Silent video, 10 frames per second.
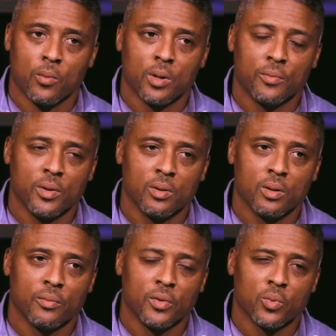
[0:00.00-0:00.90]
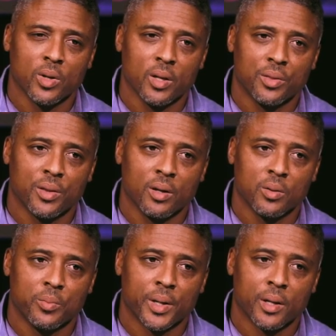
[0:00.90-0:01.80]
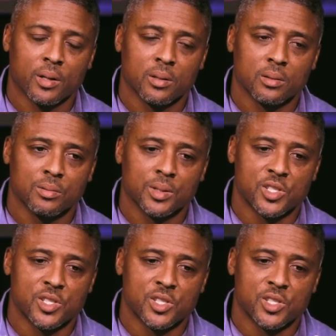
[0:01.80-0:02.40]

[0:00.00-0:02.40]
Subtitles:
Well, if you really think about